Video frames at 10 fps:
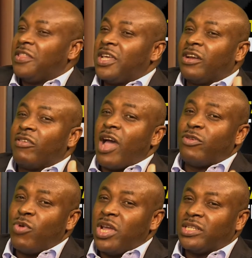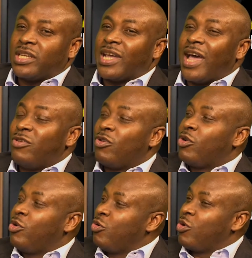The graduate
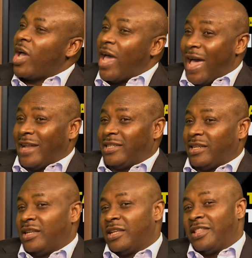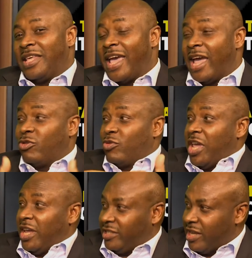cannot look at the
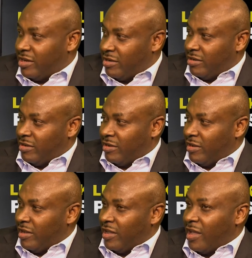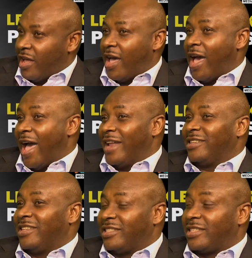educated
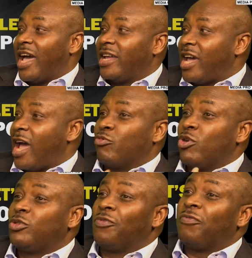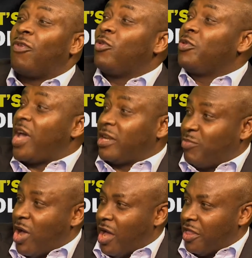and decide, I want to follow
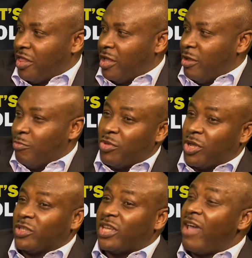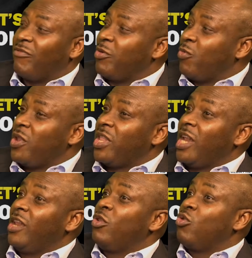that path. Because everyone
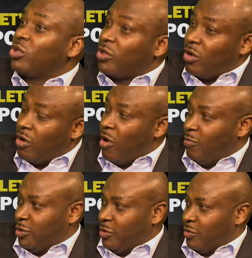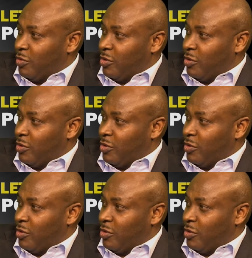they looked up to